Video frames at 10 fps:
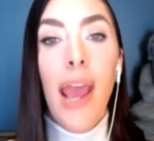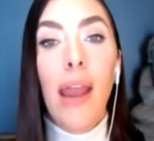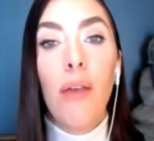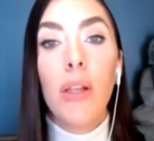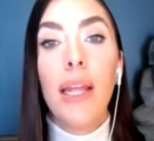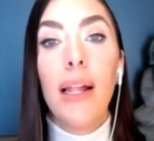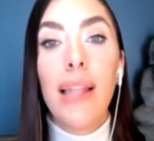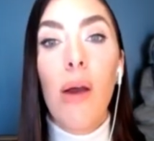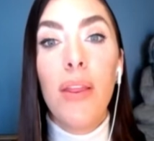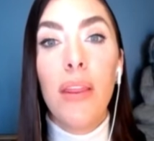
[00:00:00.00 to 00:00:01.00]
and really
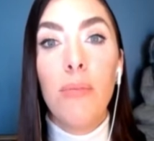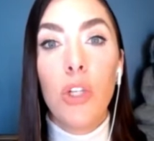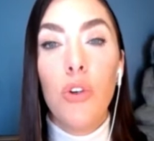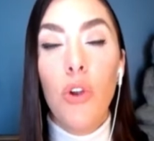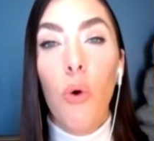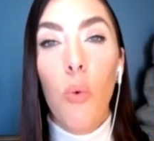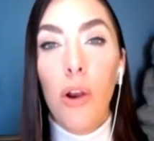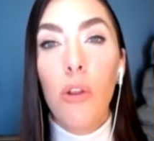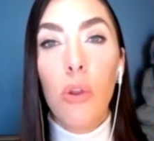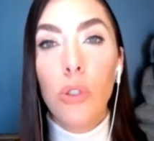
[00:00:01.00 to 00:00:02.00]
allowing them to know
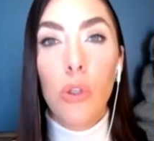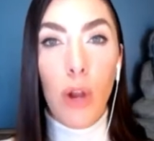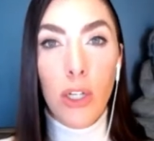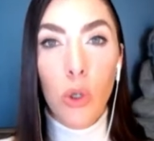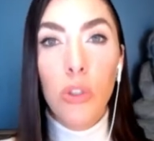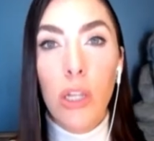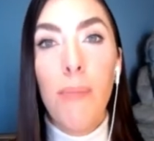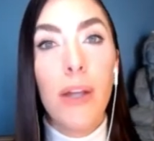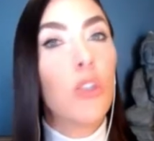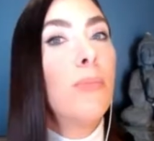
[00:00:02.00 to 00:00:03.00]
what are those thresholds and
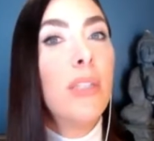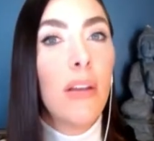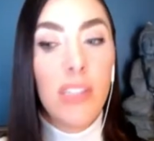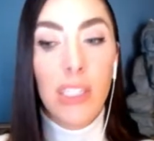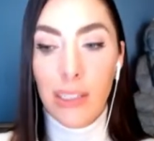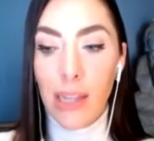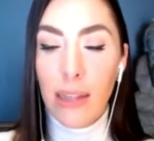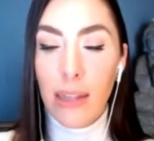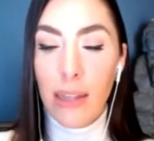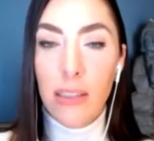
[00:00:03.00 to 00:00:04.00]
measurements of
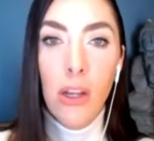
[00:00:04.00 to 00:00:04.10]
success.